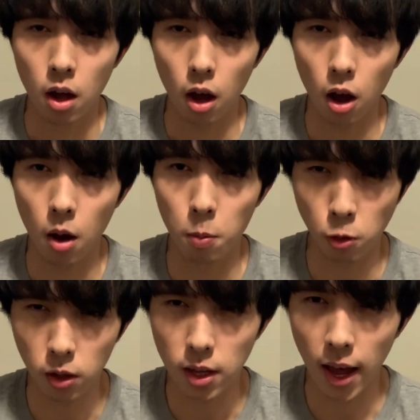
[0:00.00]
um,
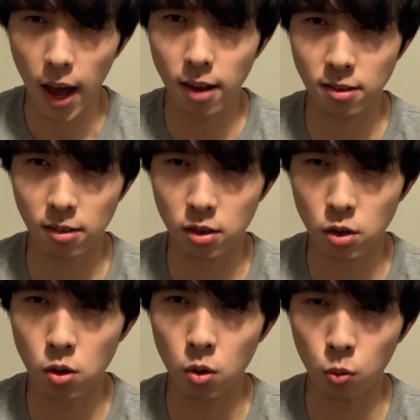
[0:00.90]
really has to
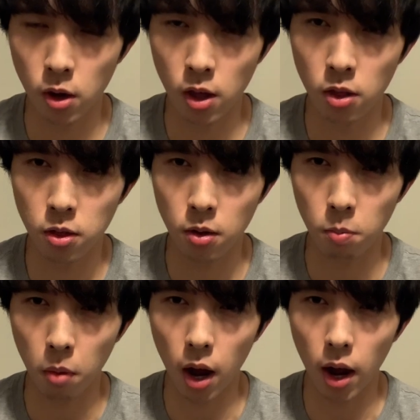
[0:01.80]
do with
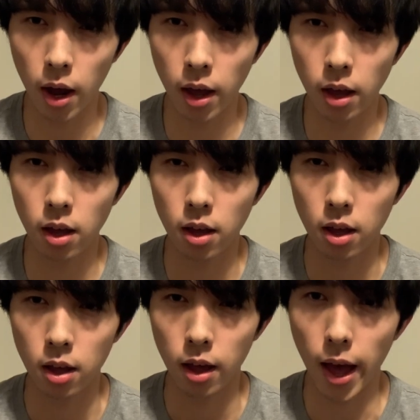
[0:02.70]
my
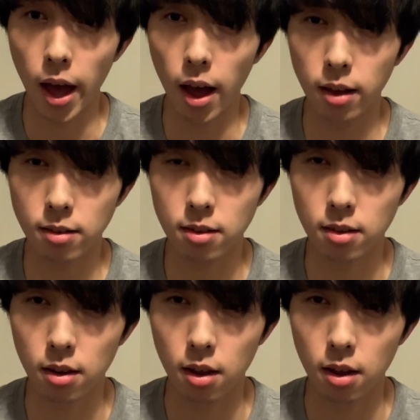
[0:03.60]
ass.